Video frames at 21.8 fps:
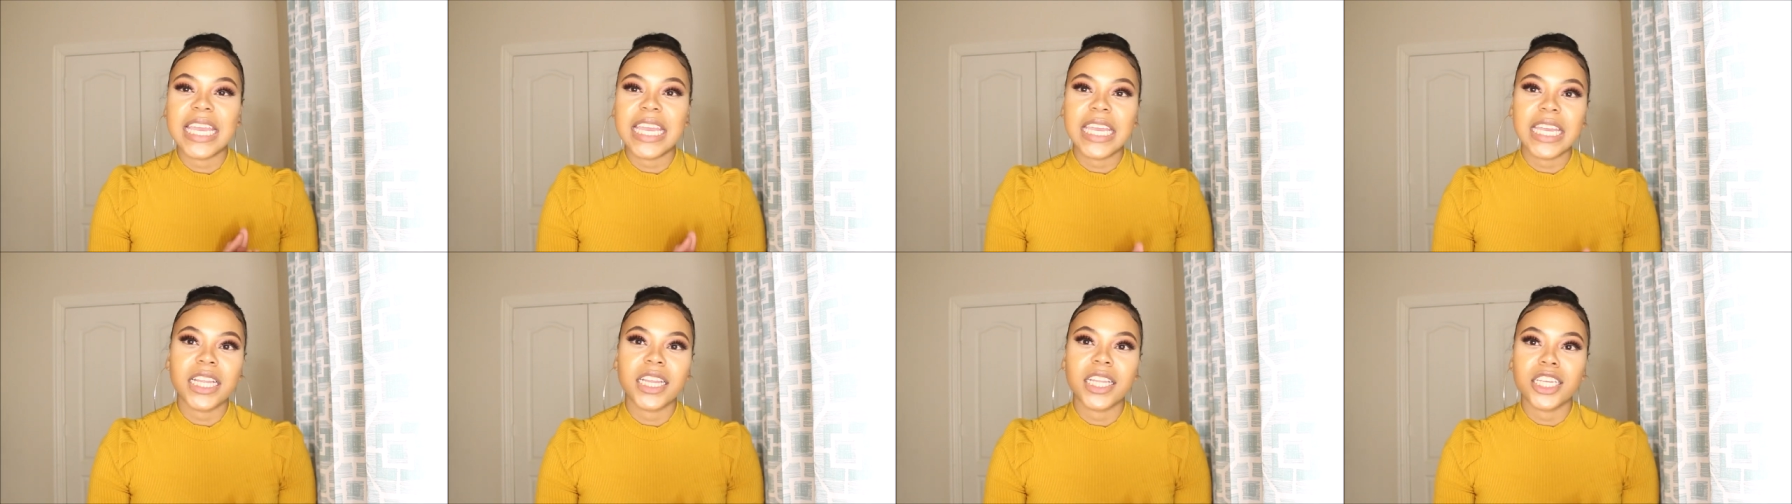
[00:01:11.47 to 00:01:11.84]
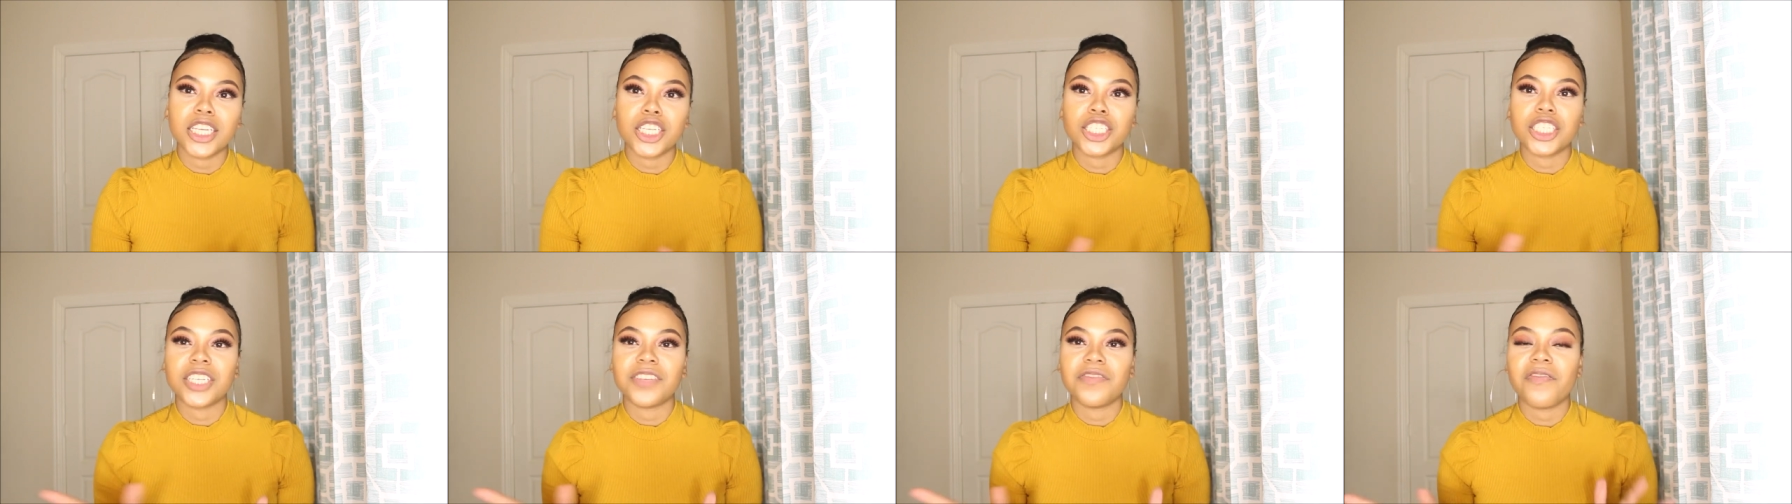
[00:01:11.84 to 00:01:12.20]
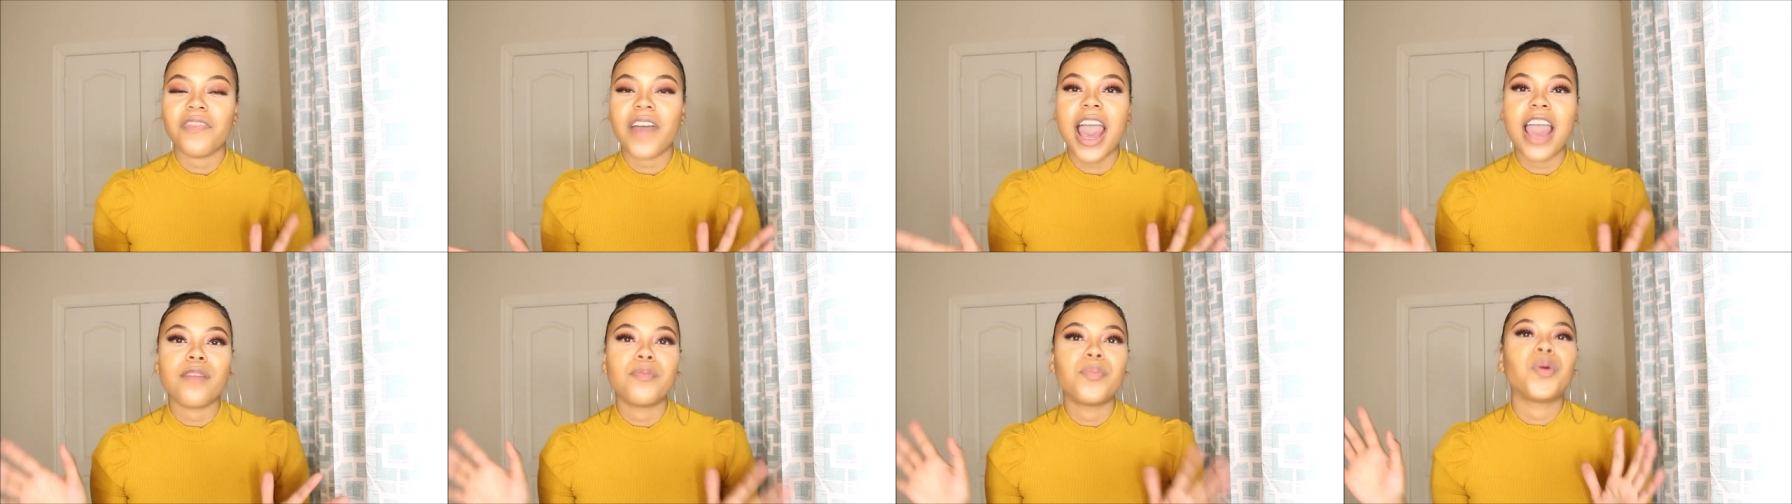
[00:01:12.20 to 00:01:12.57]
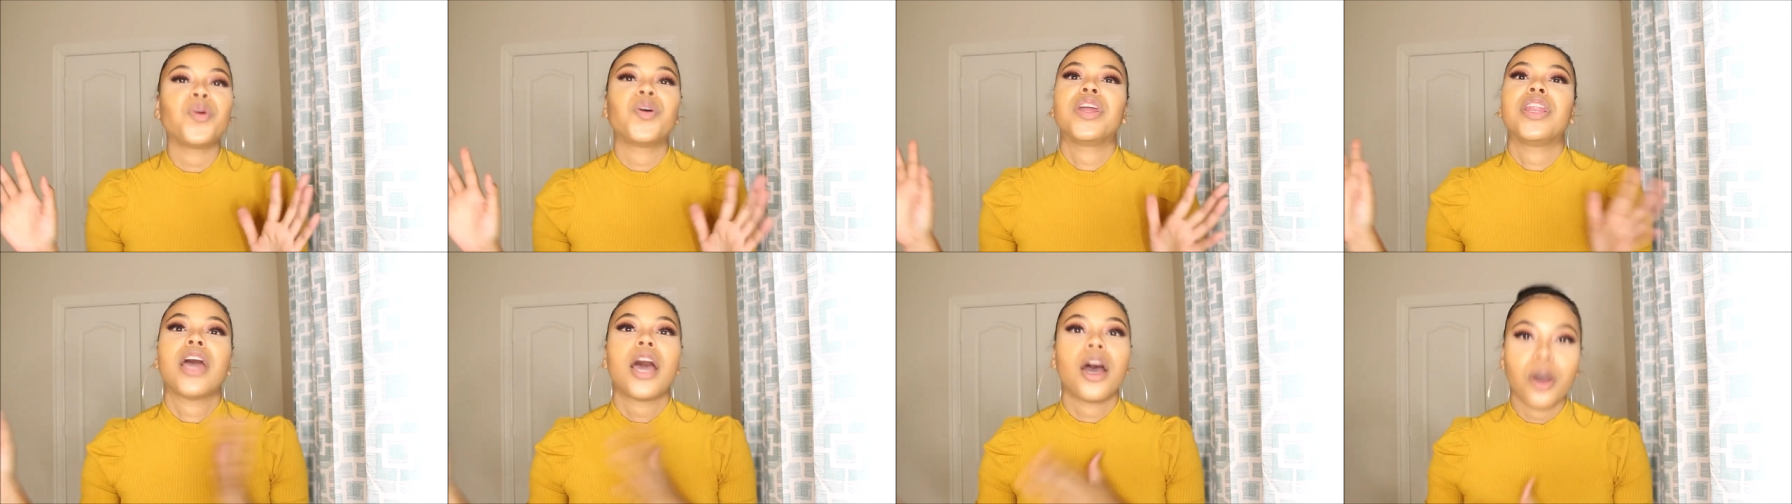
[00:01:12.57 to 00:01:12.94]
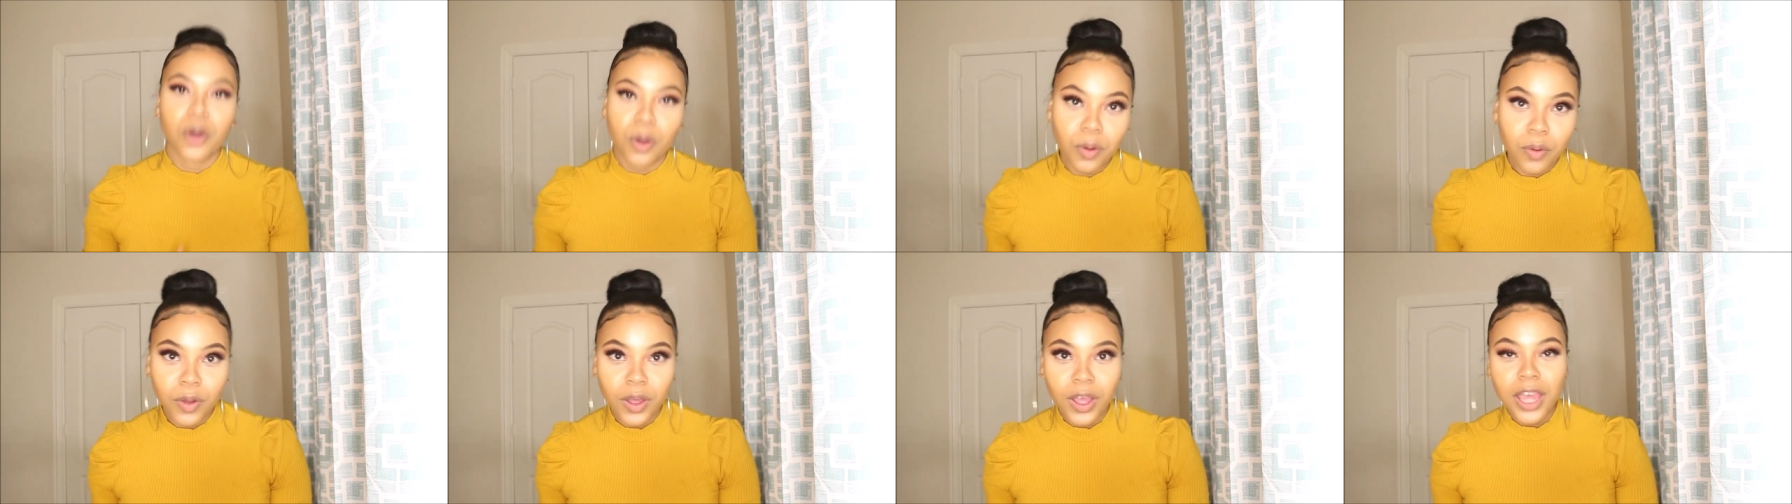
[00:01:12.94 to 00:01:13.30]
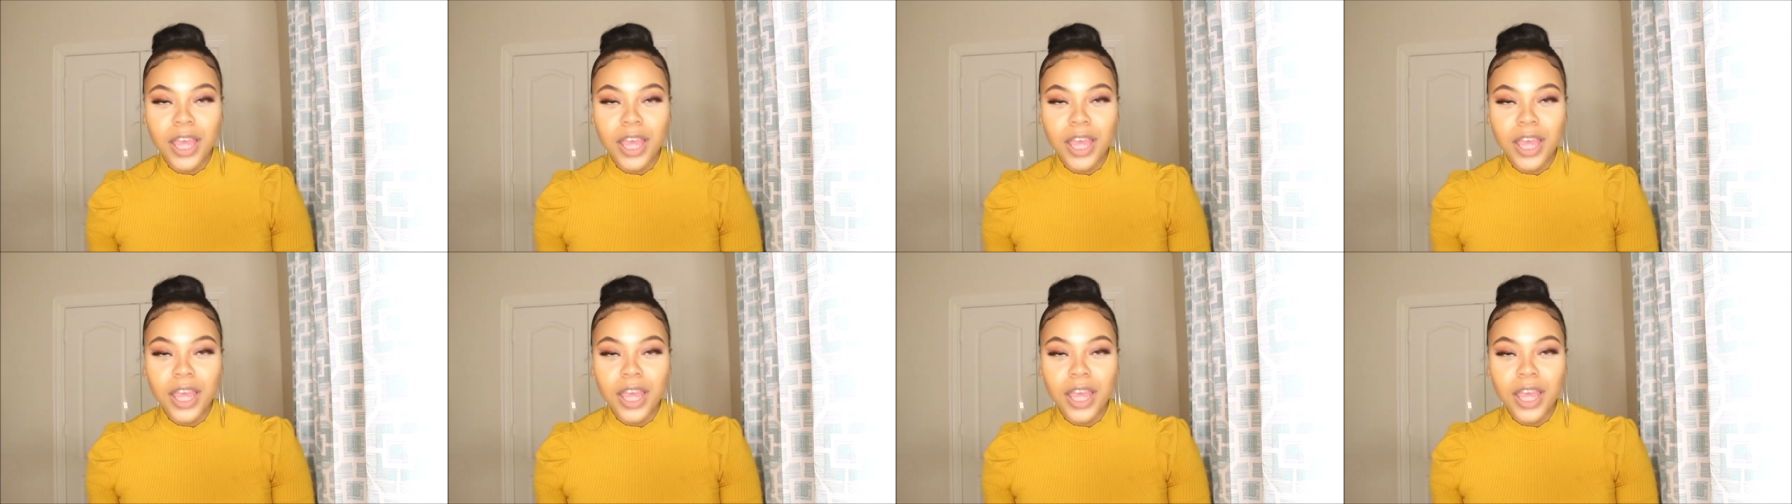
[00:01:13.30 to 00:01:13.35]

English 5.0